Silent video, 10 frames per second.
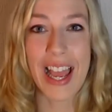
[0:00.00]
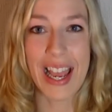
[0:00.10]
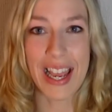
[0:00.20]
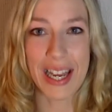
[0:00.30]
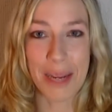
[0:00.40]

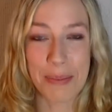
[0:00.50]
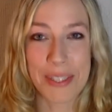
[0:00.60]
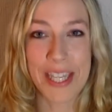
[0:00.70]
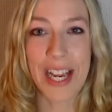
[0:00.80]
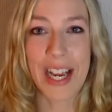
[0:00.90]
And I'm
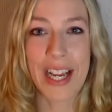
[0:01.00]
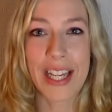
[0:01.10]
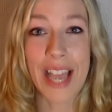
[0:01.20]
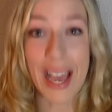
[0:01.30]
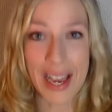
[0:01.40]
saying,
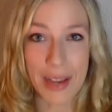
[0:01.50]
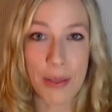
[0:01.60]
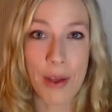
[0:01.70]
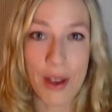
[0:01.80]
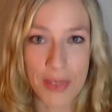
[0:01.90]
yeah, I
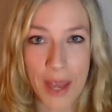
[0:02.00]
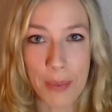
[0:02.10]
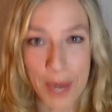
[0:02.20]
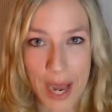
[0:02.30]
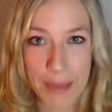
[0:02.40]
thought that
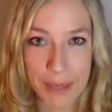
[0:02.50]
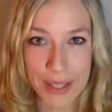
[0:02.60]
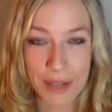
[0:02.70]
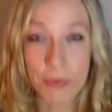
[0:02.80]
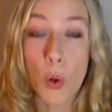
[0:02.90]
would happen.
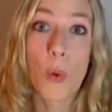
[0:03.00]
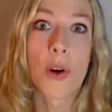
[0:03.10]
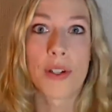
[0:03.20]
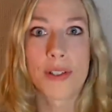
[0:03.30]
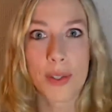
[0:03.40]
Of
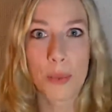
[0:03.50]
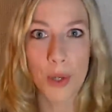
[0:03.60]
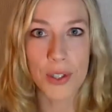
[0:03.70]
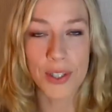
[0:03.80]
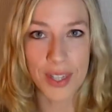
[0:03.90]
course, the
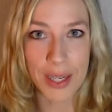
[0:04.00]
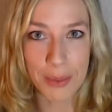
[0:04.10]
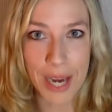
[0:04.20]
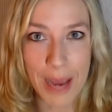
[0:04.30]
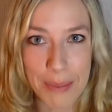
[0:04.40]
worst thing
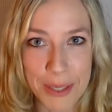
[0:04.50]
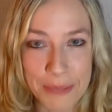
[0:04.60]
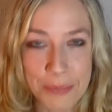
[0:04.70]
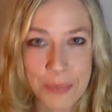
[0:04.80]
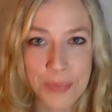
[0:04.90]
would happen.
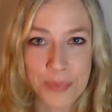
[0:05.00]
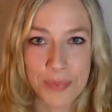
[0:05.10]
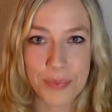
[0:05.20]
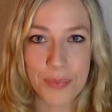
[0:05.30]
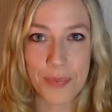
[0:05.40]

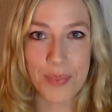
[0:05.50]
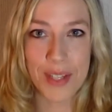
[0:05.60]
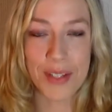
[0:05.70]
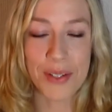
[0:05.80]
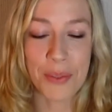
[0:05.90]

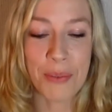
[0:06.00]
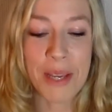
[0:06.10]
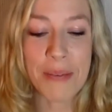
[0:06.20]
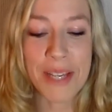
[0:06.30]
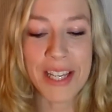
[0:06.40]
So
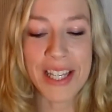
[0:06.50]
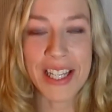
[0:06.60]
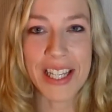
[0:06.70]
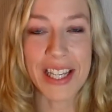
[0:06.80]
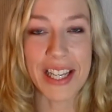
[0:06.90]
maybe
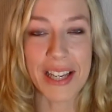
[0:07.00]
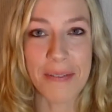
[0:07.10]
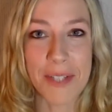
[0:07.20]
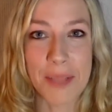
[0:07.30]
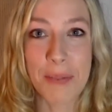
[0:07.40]
if
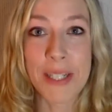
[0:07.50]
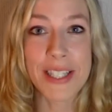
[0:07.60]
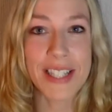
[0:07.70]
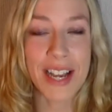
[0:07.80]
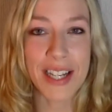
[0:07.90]
it's been
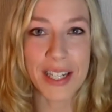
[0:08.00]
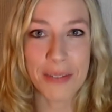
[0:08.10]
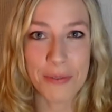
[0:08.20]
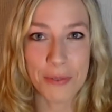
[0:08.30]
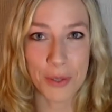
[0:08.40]

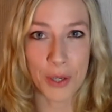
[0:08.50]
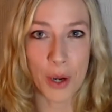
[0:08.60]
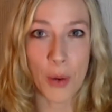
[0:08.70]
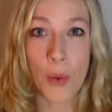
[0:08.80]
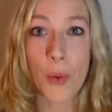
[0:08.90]
sunny for
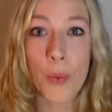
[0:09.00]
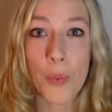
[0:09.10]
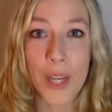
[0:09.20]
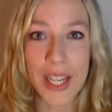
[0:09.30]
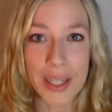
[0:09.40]
a whole
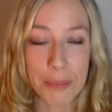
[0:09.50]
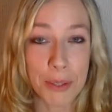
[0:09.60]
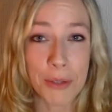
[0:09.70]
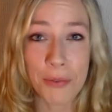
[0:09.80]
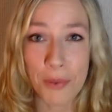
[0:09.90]
week,
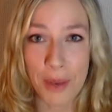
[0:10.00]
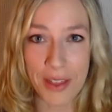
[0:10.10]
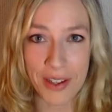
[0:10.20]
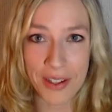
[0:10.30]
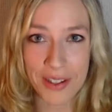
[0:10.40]
beautiful
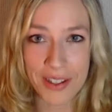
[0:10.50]
weather,